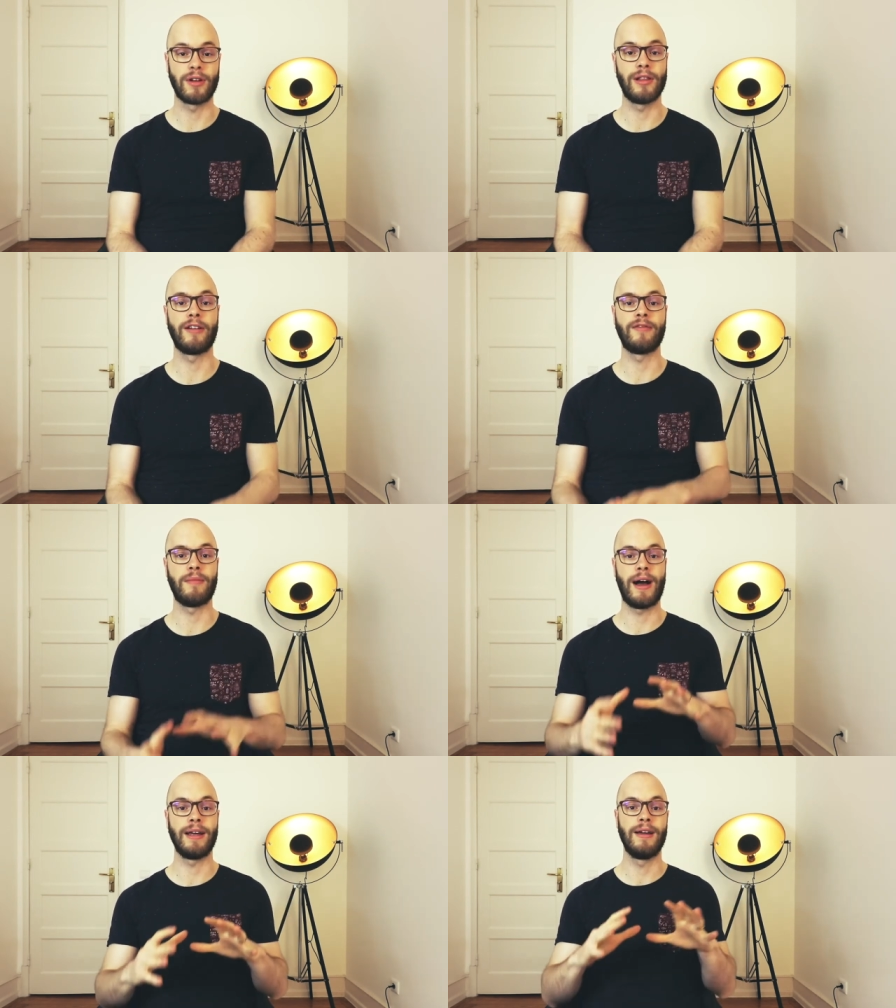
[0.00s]
A lot of
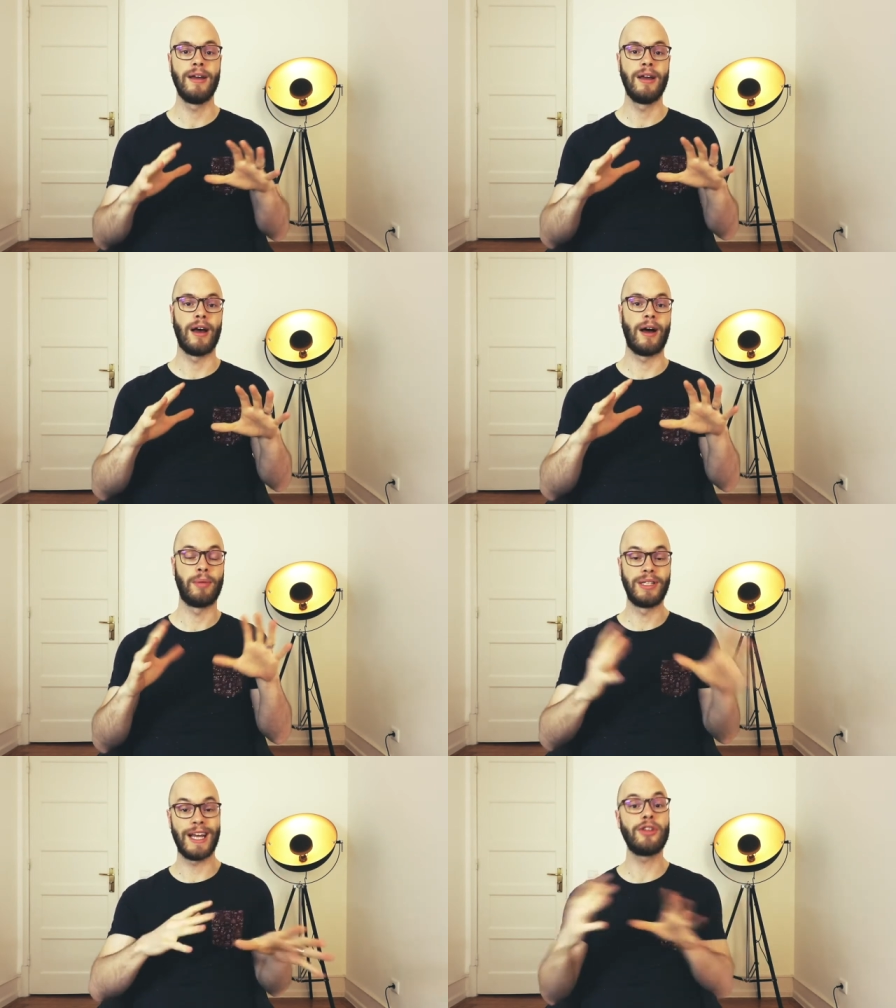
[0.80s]
my uh,
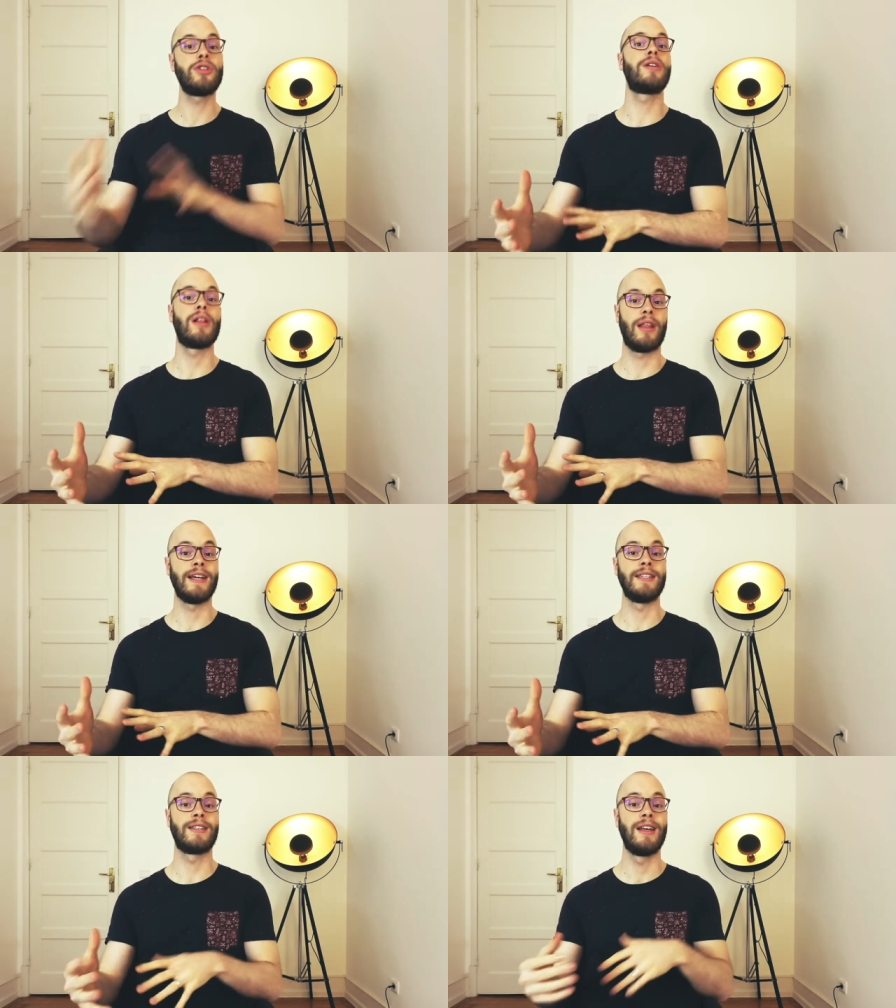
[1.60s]
potential
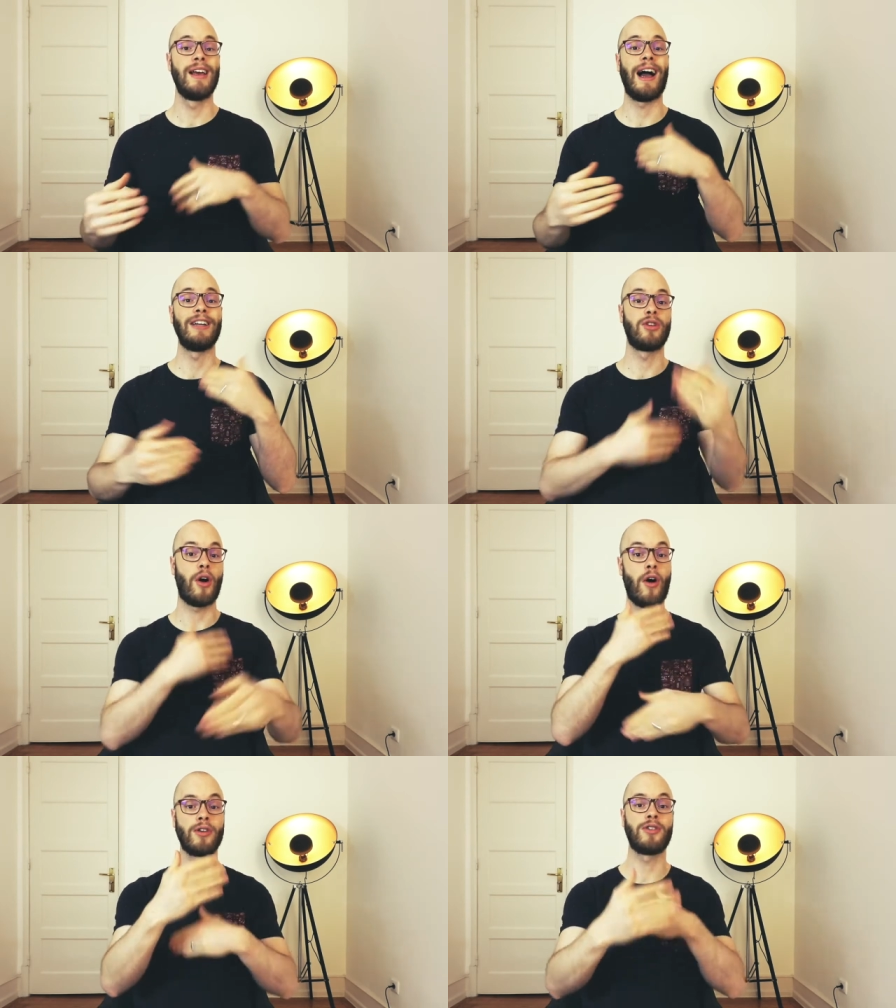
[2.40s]
clients, I
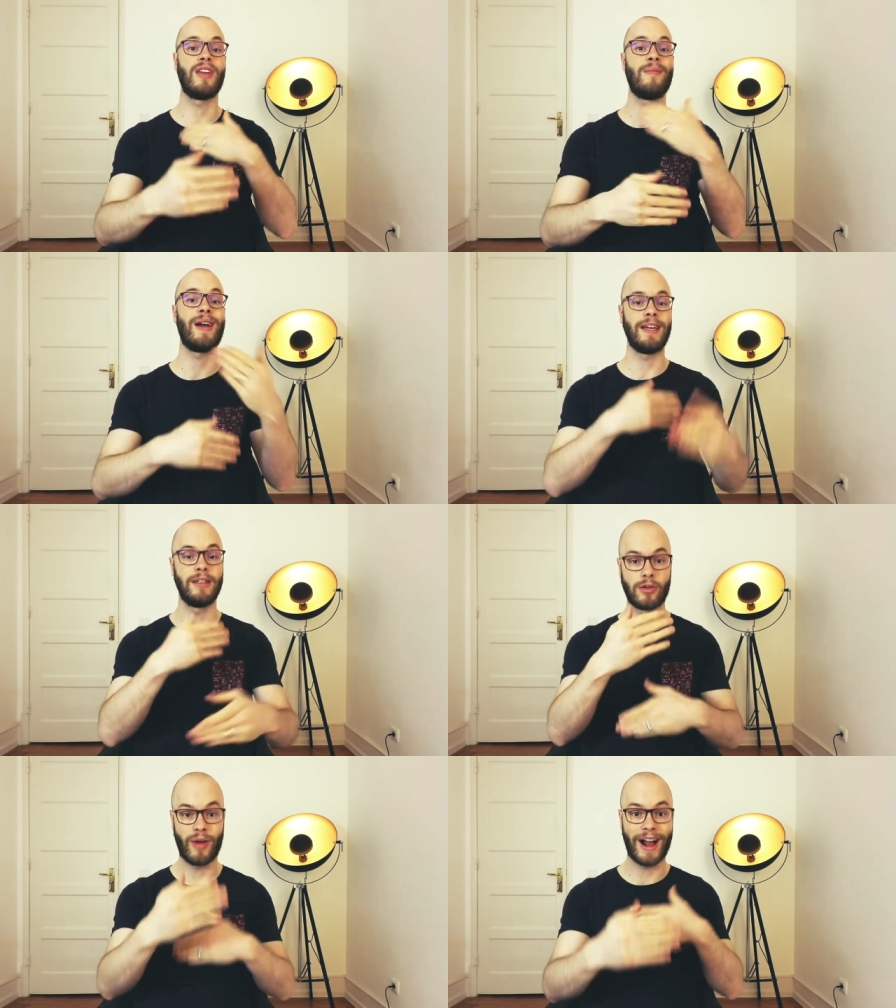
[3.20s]
talk to them, I
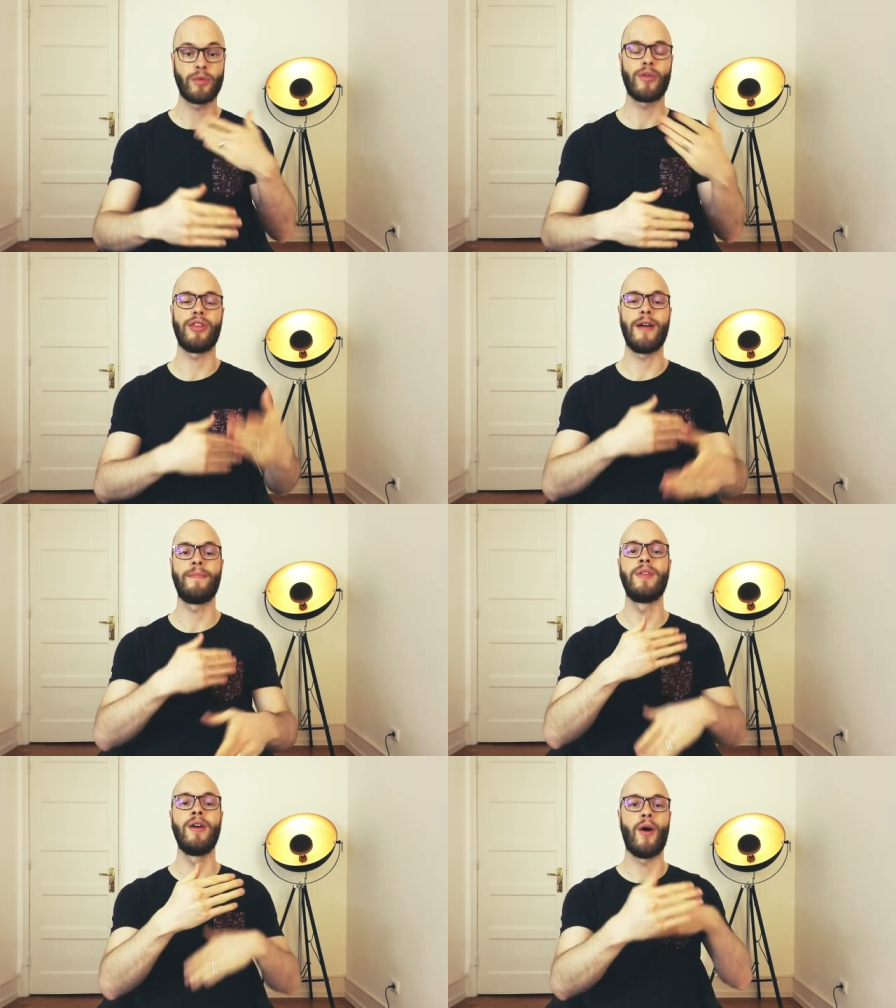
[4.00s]
interact with them